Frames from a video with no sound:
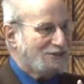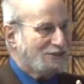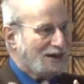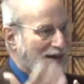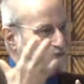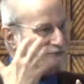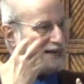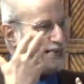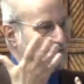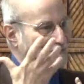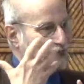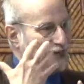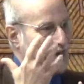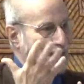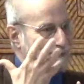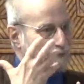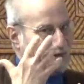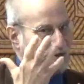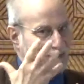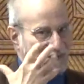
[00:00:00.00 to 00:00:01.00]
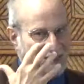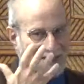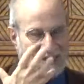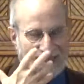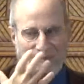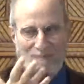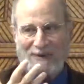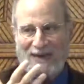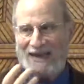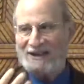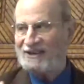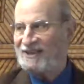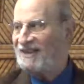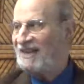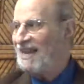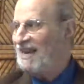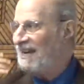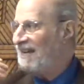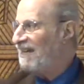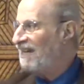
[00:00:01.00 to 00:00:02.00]
You have to have time to think about it,
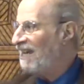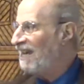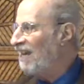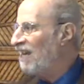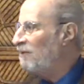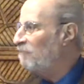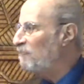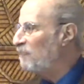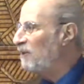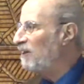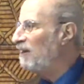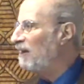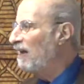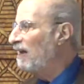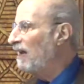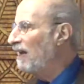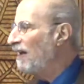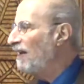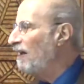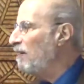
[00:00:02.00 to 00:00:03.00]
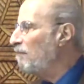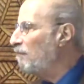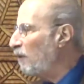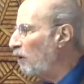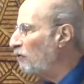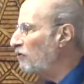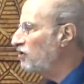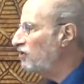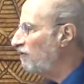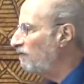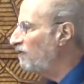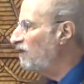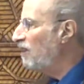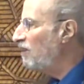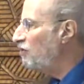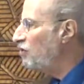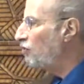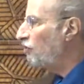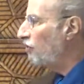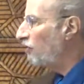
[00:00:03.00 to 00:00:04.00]
and it can't be an impulsive
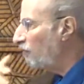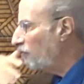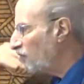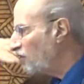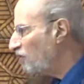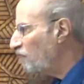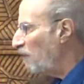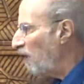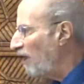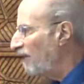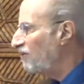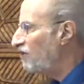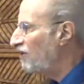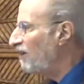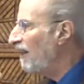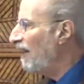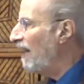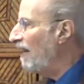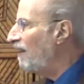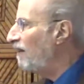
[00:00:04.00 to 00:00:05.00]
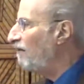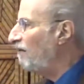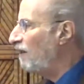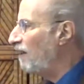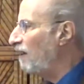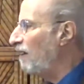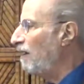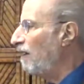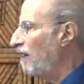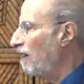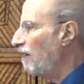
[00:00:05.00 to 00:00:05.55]
knee-jerk response to anything,